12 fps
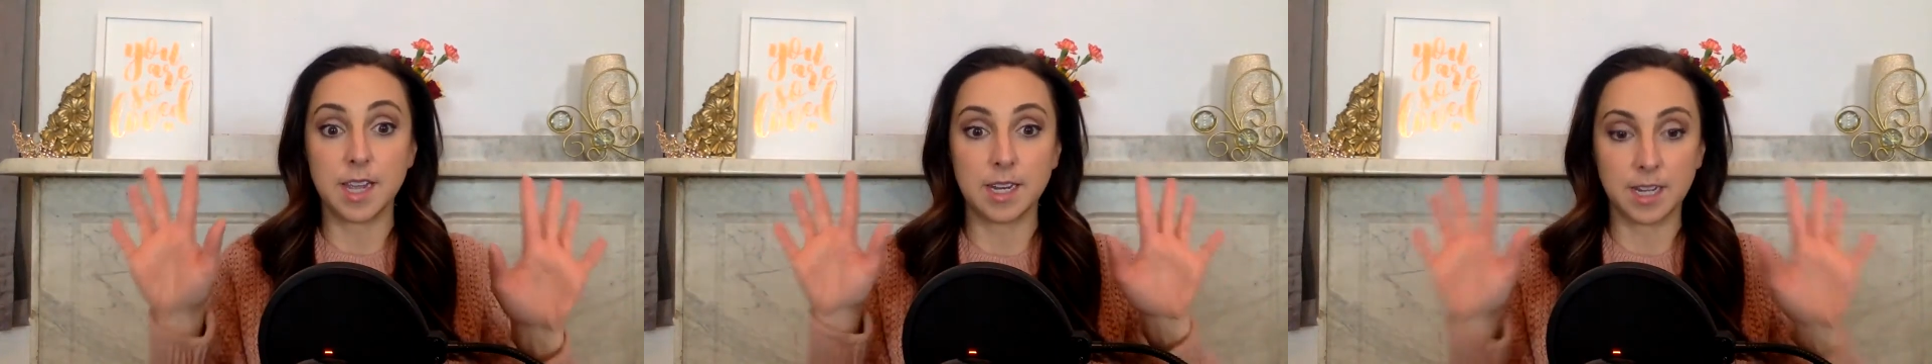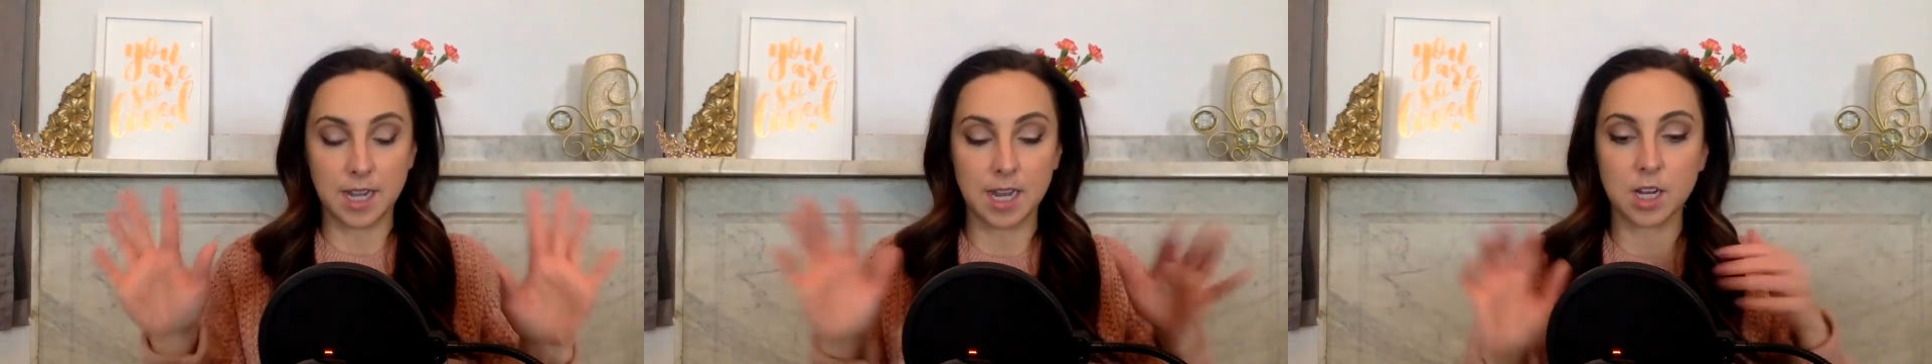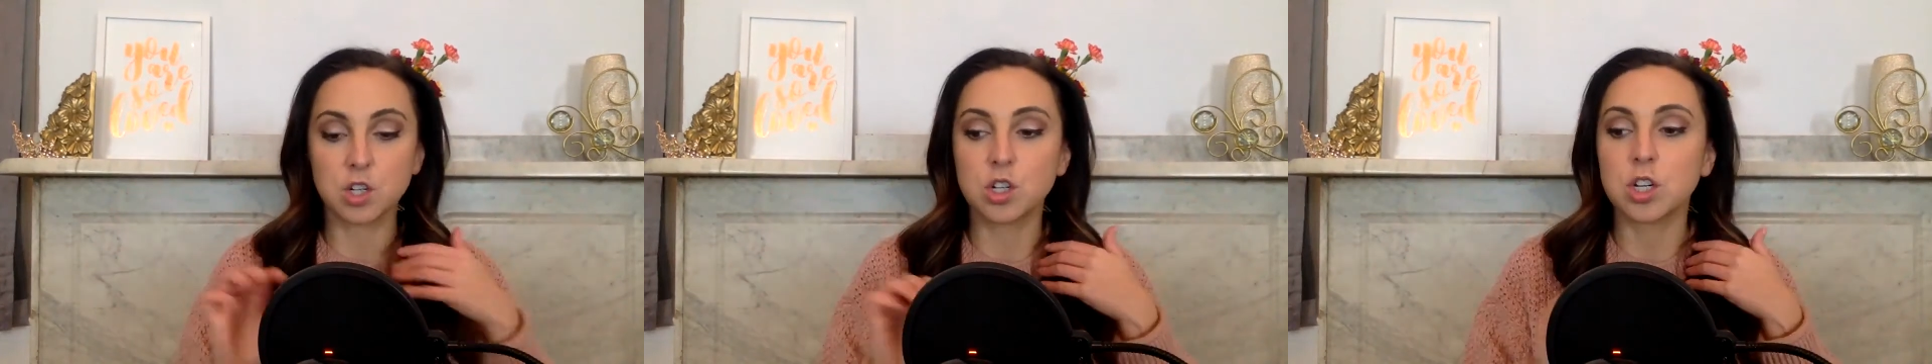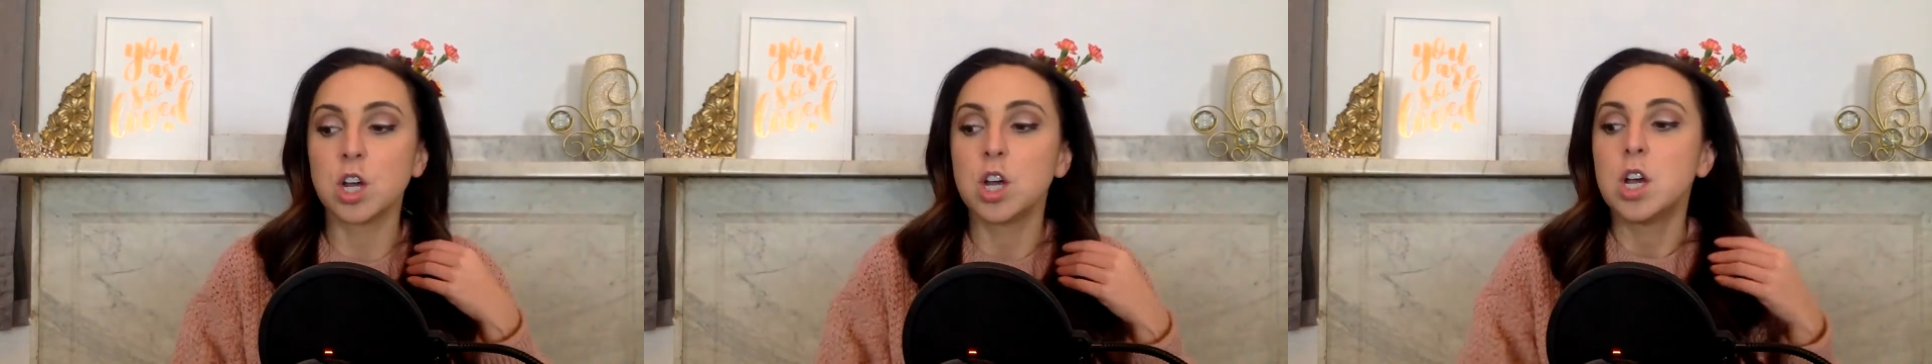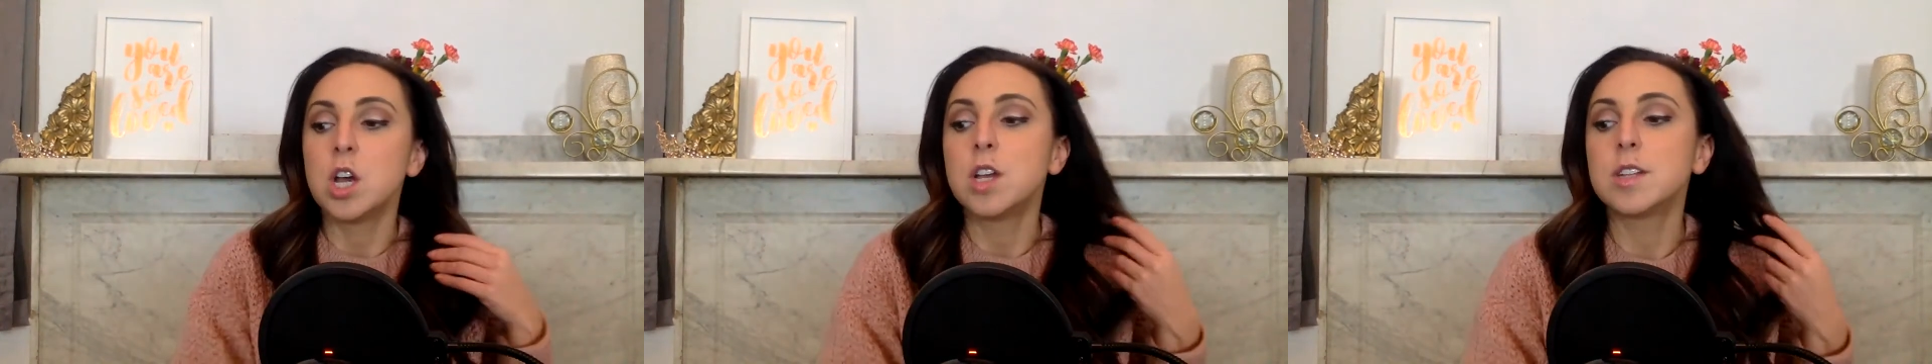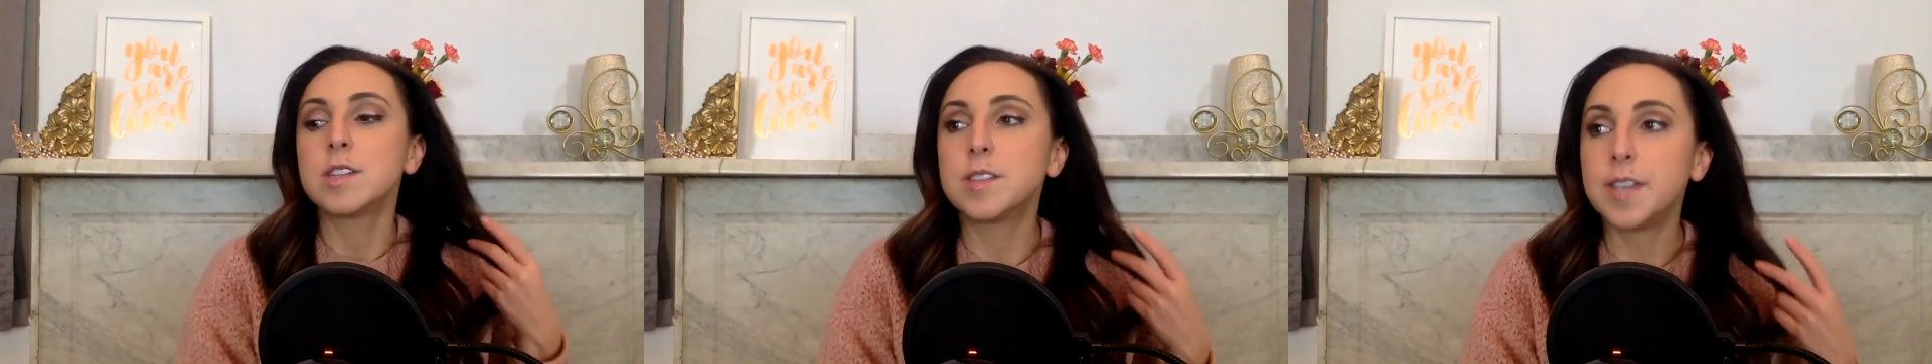engaged.
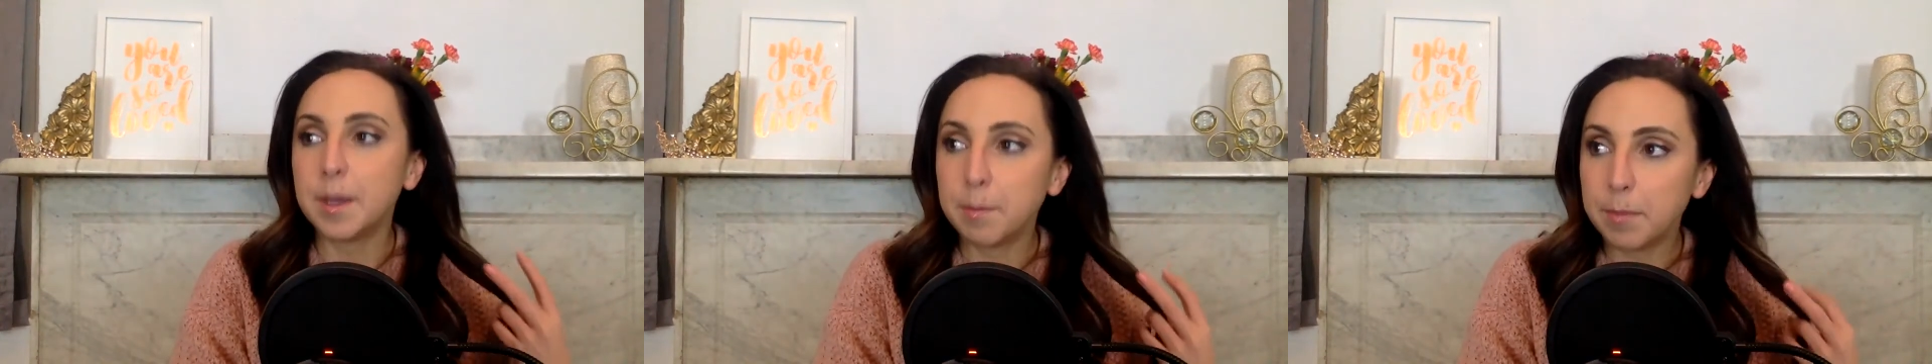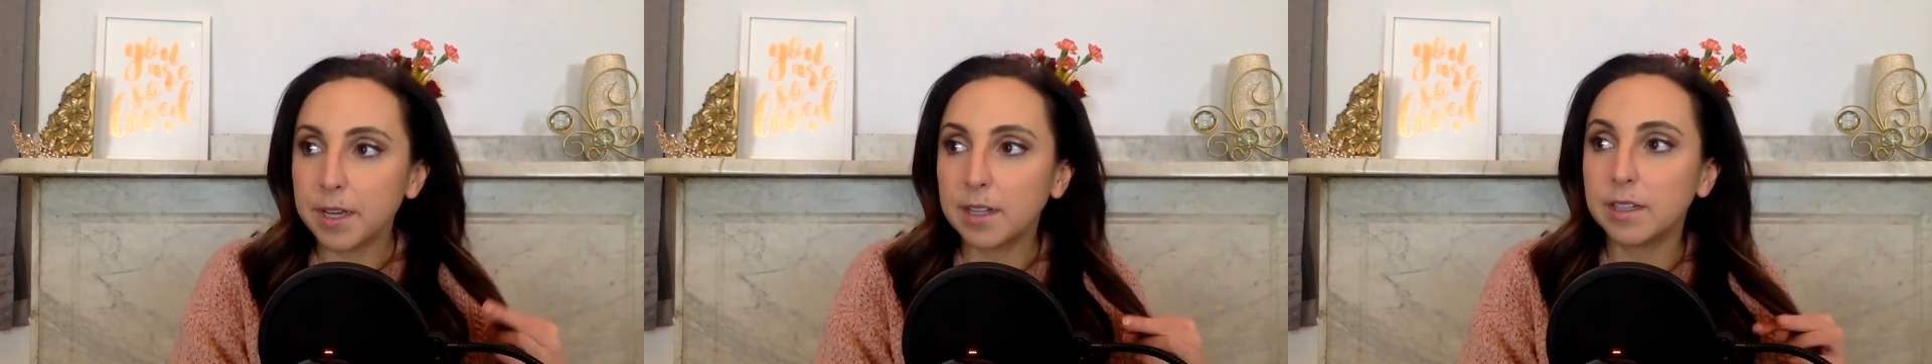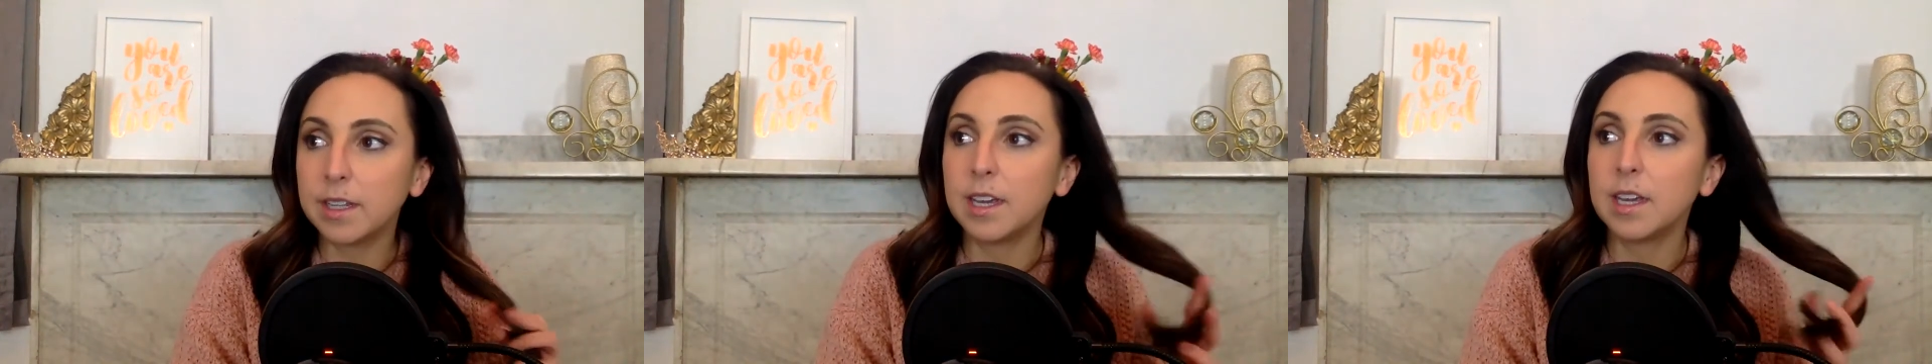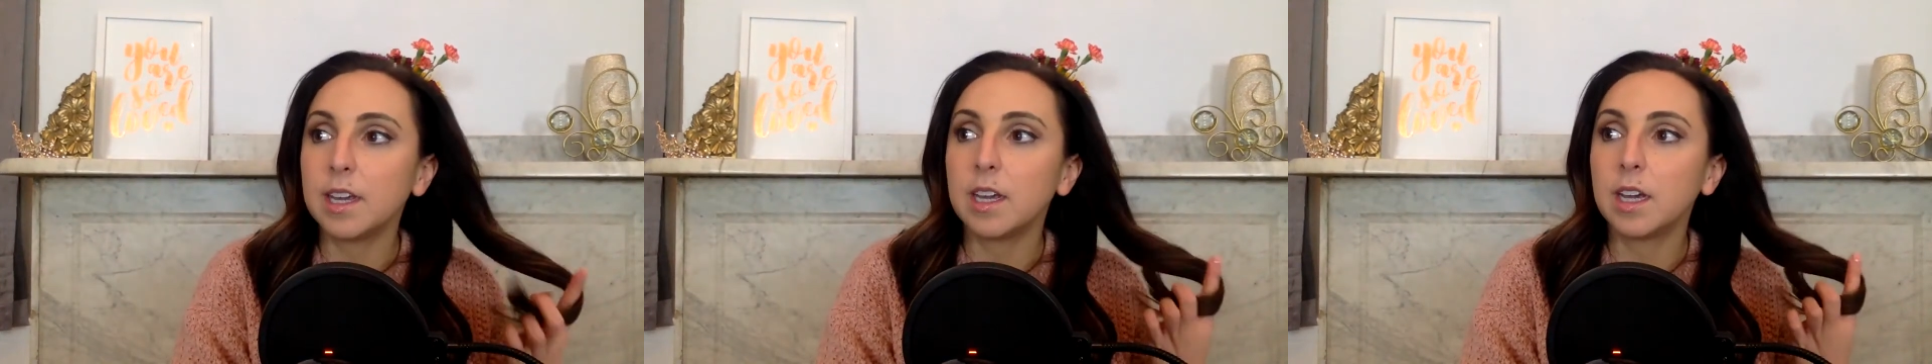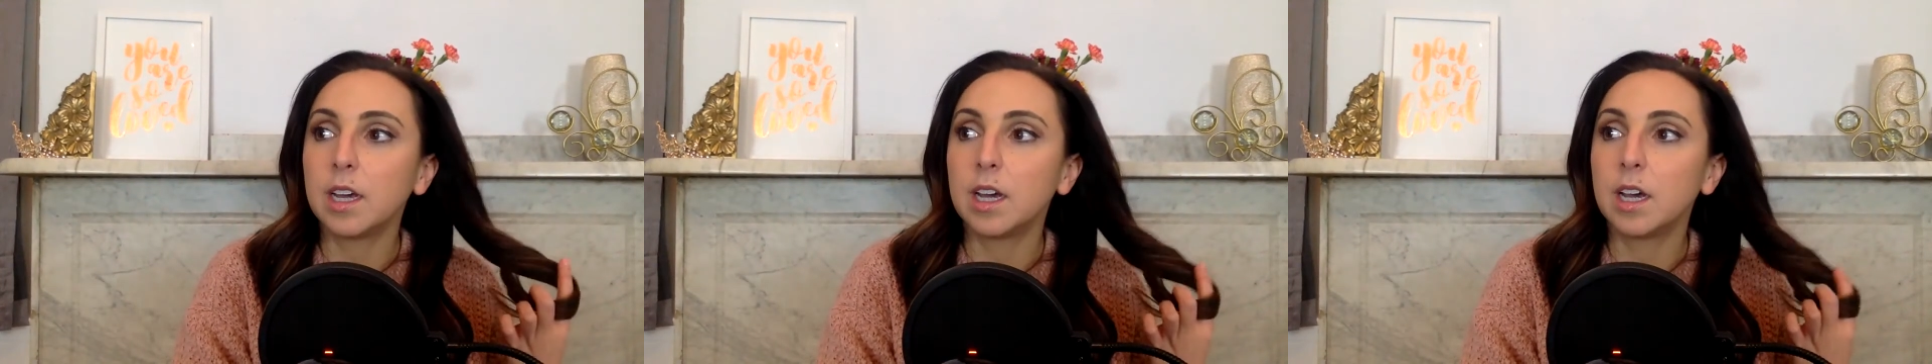Typically,